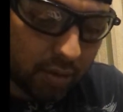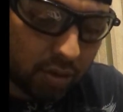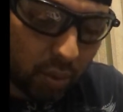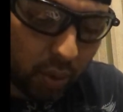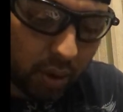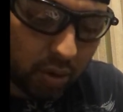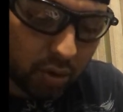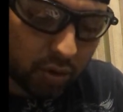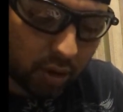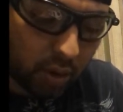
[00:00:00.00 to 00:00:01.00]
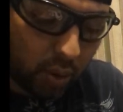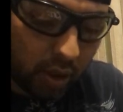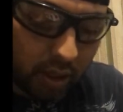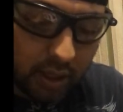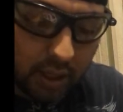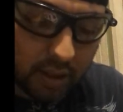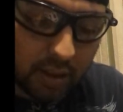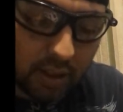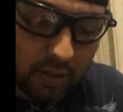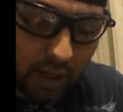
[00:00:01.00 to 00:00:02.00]
So what I'm going to do is I'm going to go ahead and cut
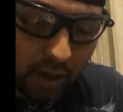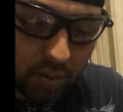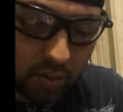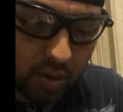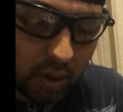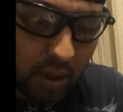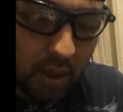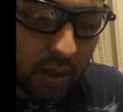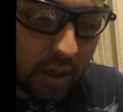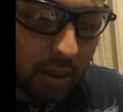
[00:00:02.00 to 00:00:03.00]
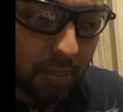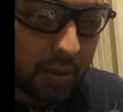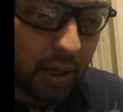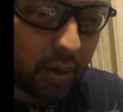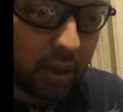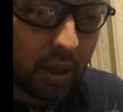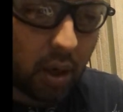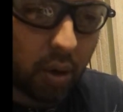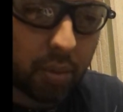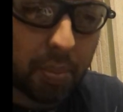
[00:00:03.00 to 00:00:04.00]
these out. Then I'll get
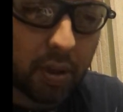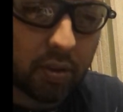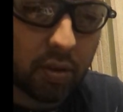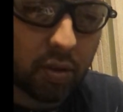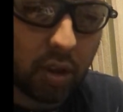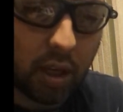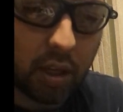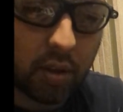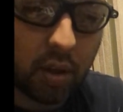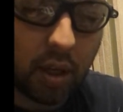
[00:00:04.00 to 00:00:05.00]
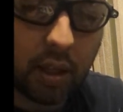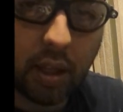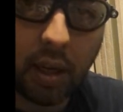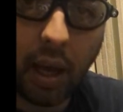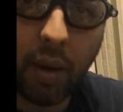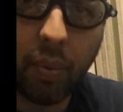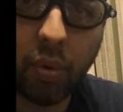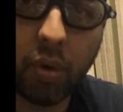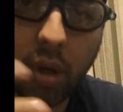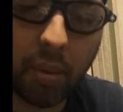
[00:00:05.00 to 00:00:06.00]
all the pieces together, and then I
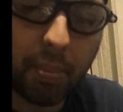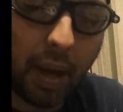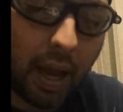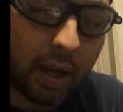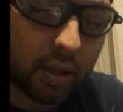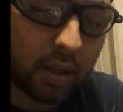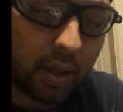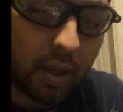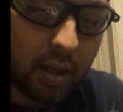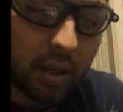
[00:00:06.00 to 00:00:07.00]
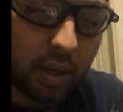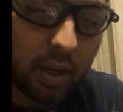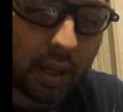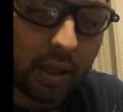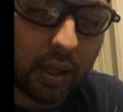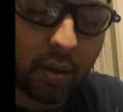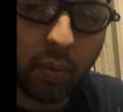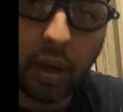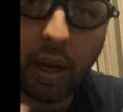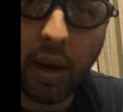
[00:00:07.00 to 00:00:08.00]
will come back. And then
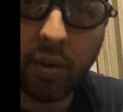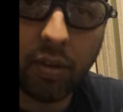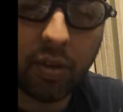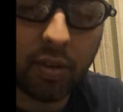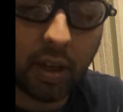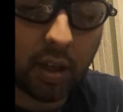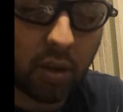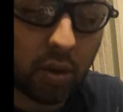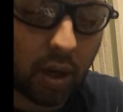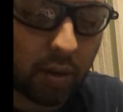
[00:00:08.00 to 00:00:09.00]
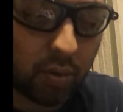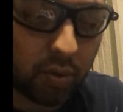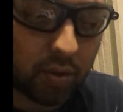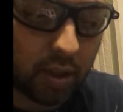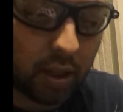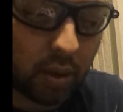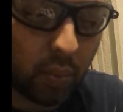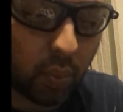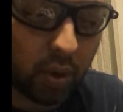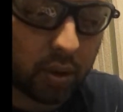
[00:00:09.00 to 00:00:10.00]
right now, in just a second, you guys will see
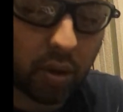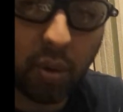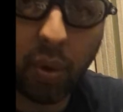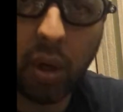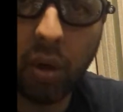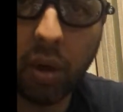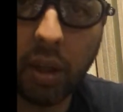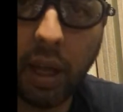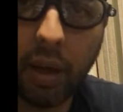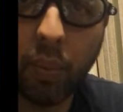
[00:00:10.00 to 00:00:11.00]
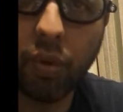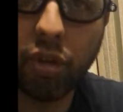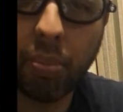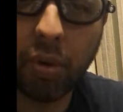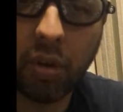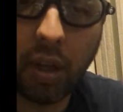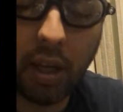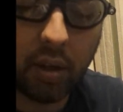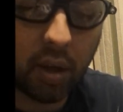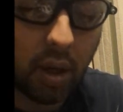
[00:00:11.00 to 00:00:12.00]
what the 3 look like once they're put
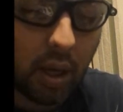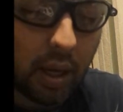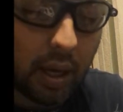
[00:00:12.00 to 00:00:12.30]
together.